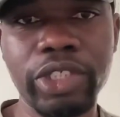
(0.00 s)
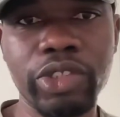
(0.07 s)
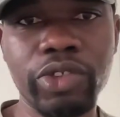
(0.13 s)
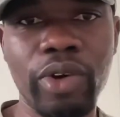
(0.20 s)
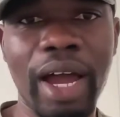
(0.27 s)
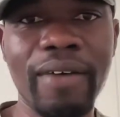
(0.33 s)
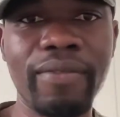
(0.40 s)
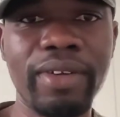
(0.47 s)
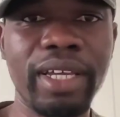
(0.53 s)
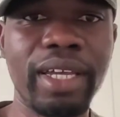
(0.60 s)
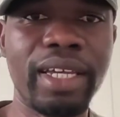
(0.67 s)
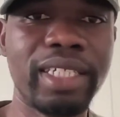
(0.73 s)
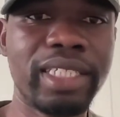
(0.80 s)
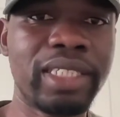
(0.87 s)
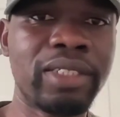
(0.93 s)
traveling
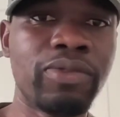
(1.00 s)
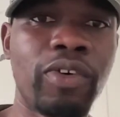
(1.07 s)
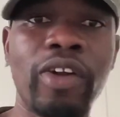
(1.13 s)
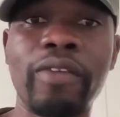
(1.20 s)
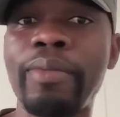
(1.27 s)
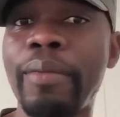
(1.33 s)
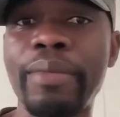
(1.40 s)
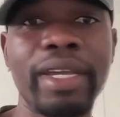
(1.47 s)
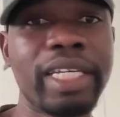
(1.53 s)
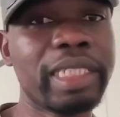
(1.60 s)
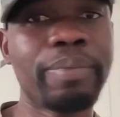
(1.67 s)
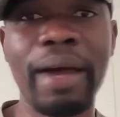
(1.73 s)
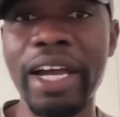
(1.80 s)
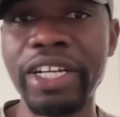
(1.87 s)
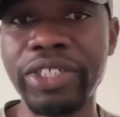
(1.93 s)
is one of my
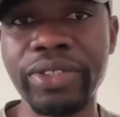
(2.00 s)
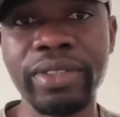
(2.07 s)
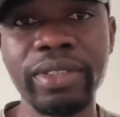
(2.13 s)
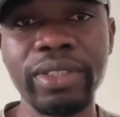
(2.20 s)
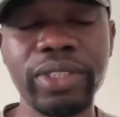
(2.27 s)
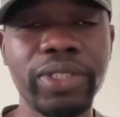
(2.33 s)
biggest passions.